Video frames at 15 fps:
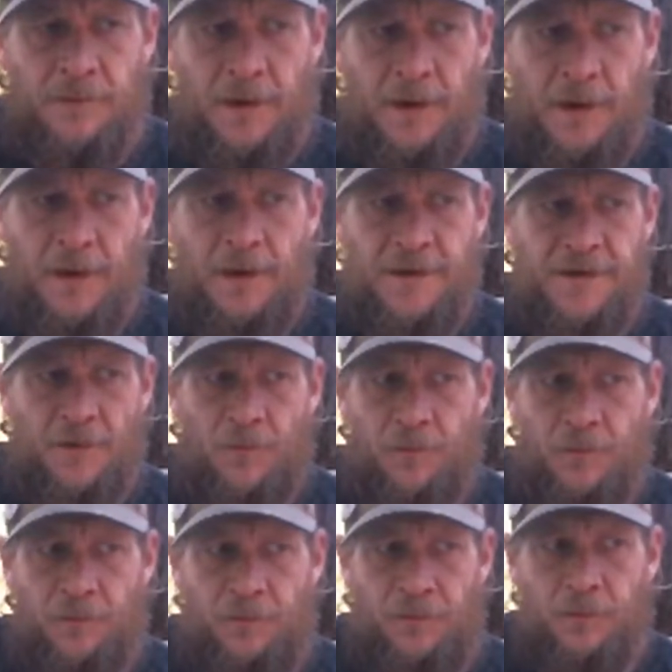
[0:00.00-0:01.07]
and it's a
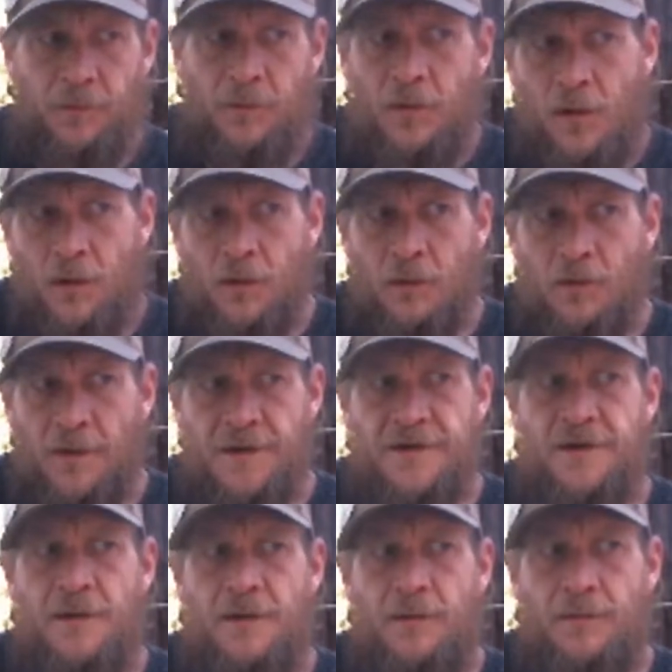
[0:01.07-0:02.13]
long
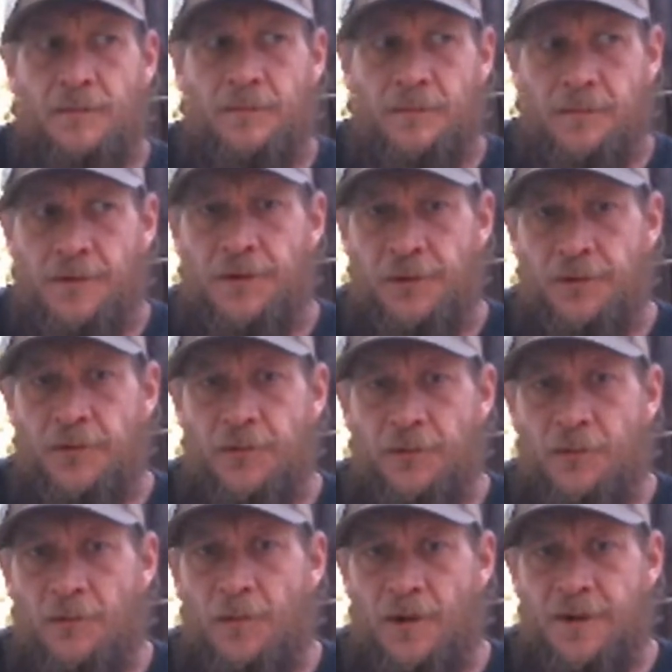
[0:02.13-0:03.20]
ways home,
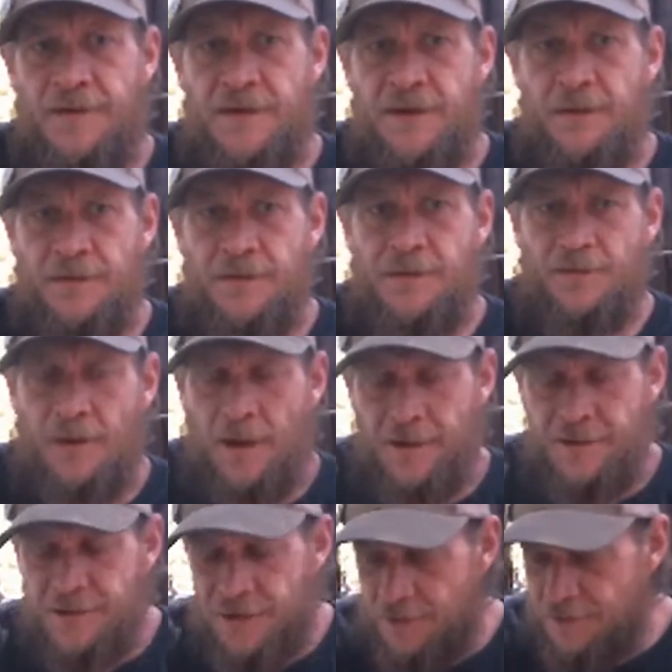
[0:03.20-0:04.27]
you want to use a
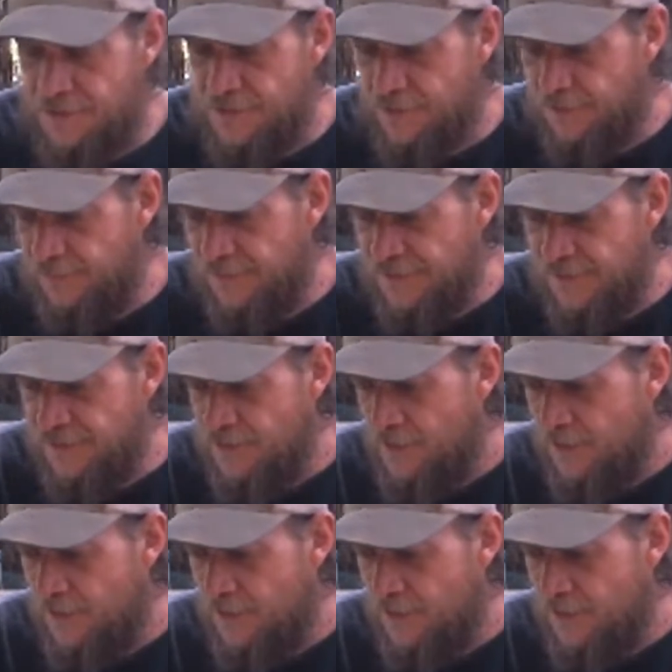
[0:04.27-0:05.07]
rideshare service.